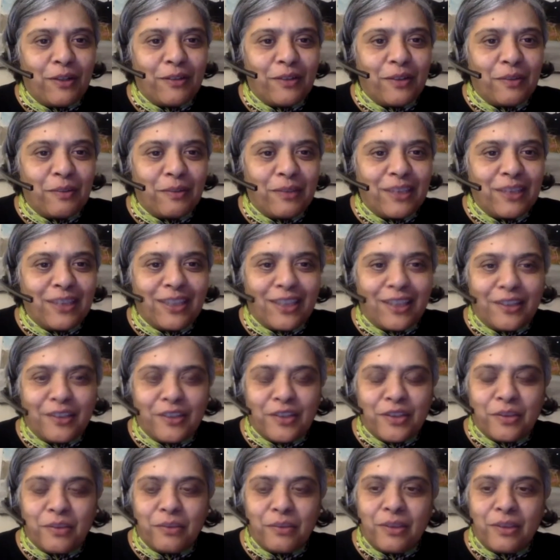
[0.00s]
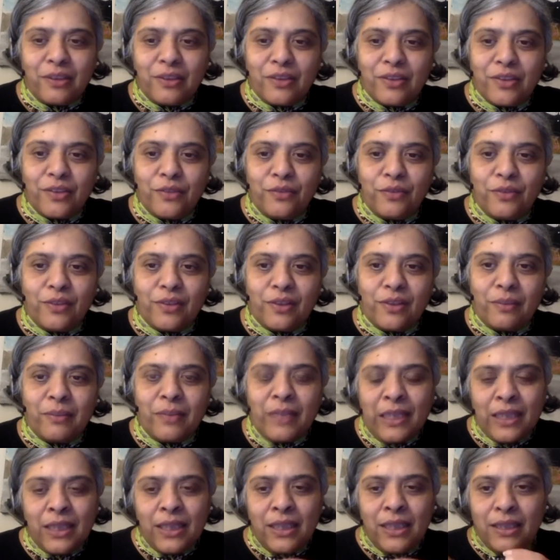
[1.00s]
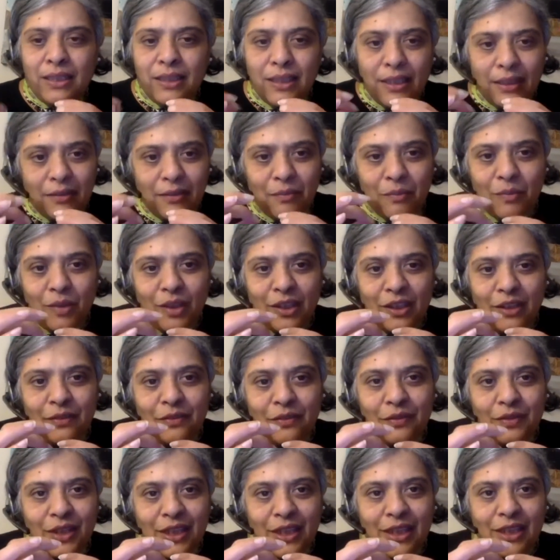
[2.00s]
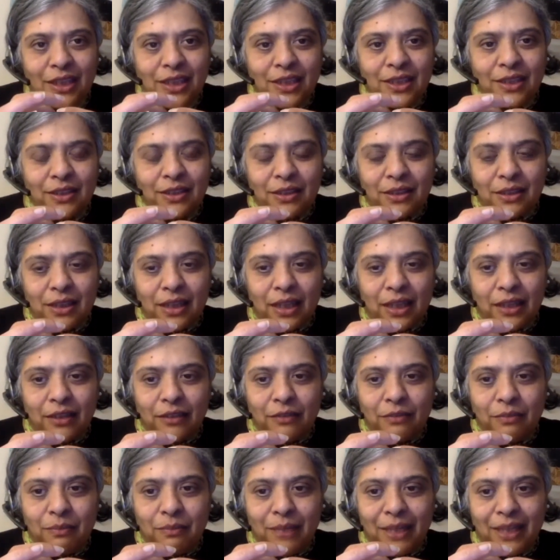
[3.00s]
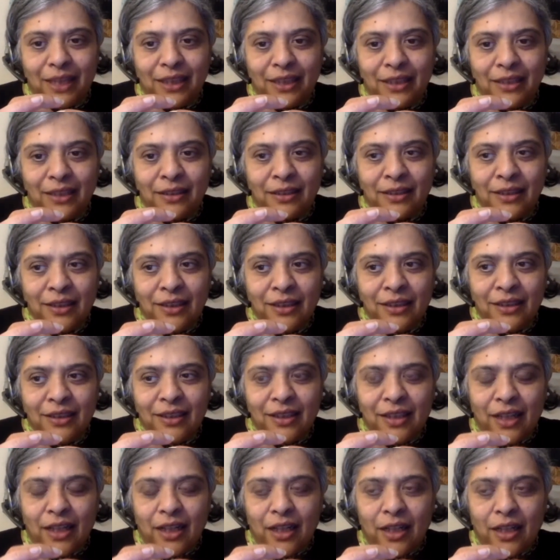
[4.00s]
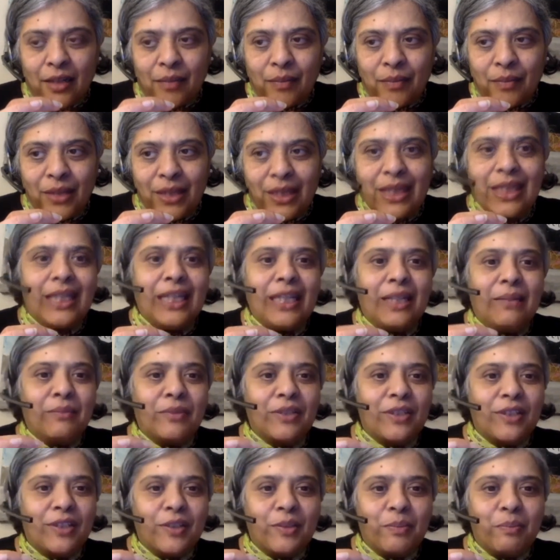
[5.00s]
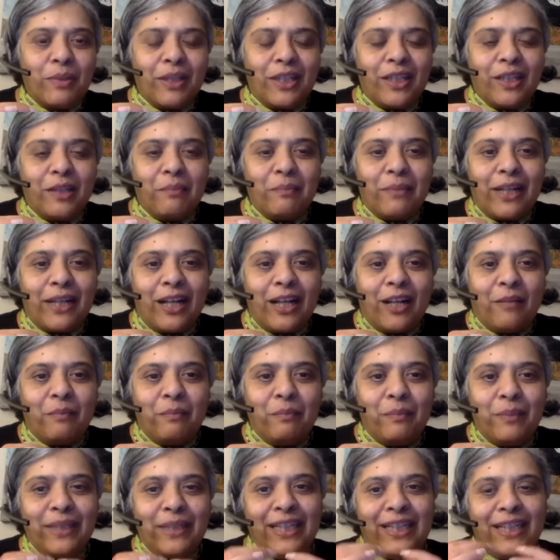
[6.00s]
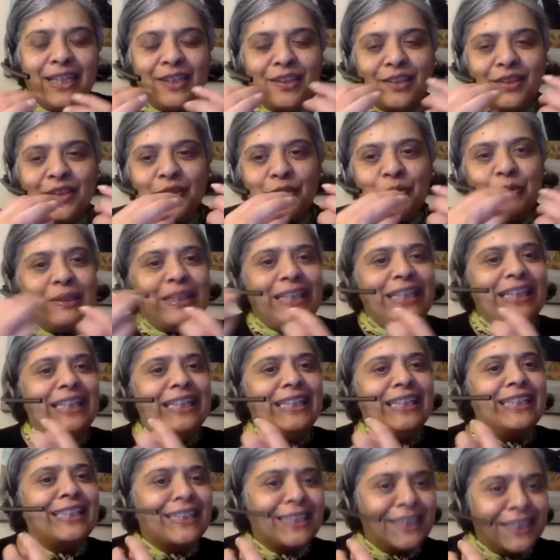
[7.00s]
that we turn to in Sufism, then one of his kind of main themes has been about being the reed.